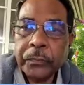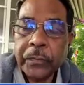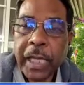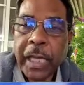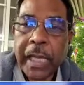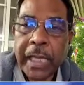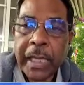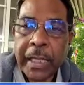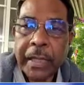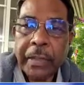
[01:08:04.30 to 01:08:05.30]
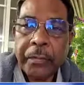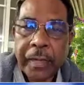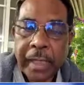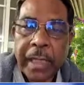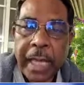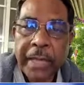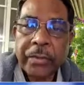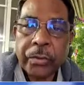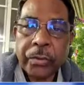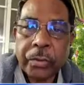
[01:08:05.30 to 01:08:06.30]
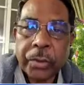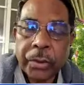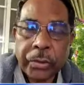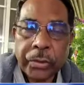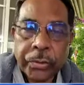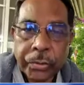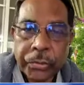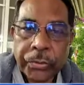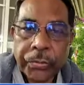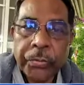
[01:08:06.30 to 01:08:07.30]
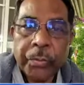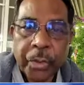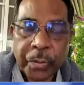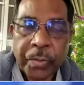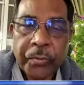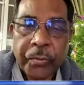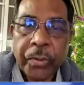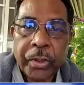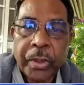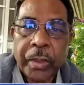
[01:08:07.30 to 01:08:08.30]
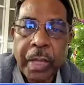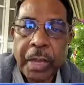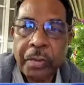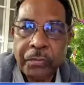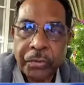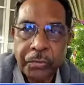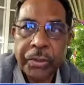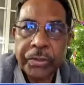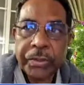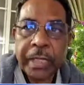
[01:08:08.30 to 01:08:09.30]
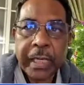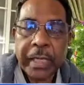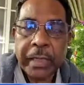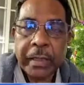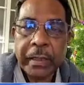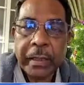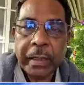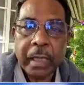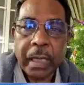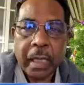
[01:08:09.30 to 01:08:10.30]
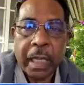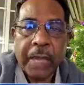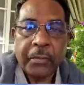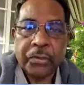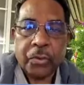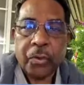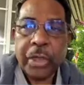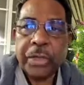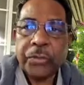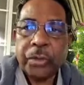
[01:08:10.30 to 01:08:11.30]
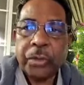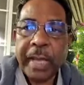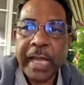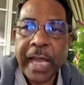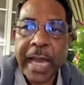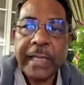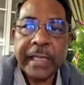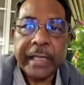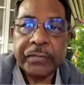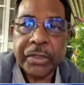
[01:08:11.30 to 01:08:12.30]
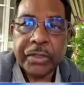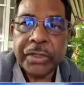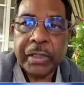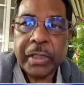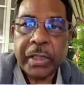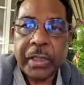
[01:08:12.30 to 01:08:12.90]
I will like to, put before our viewers that I was only showing my high degree of concern.